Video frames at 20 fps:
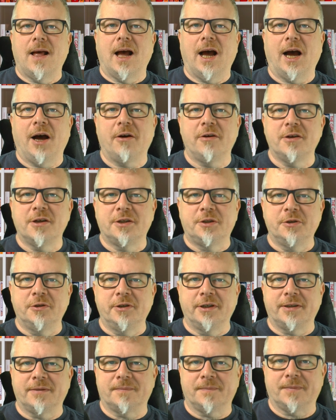How you're
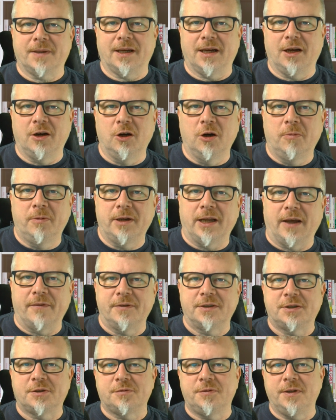doing? Hope life
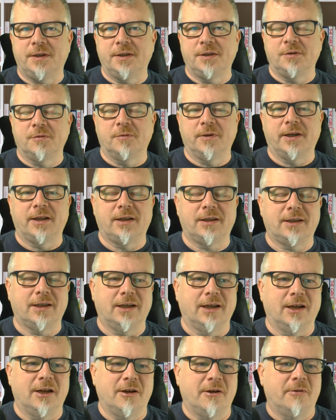is treating you well.
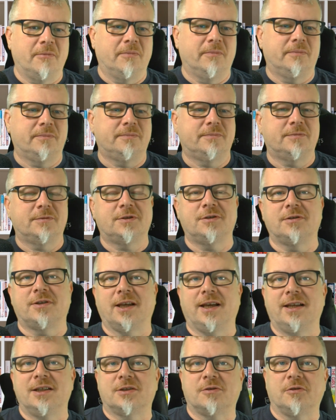
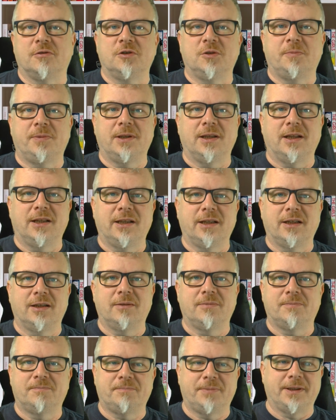Today is going to be a
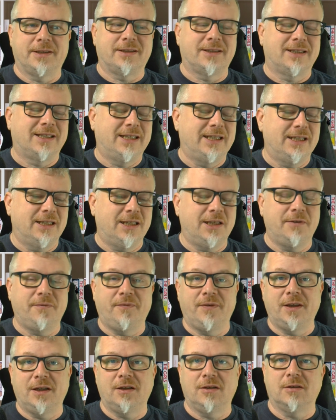little bit geeky
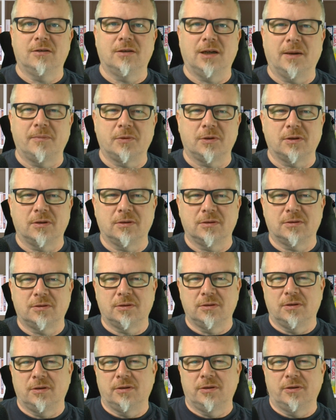video. I'm going
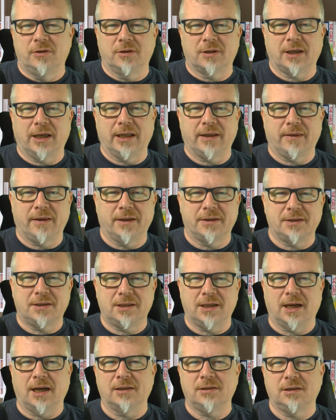to look at the
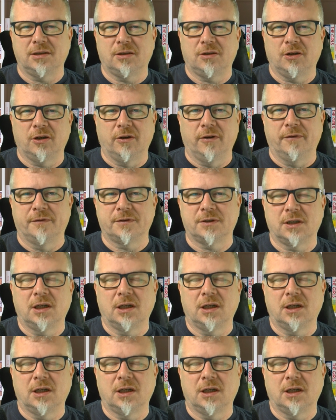charging curves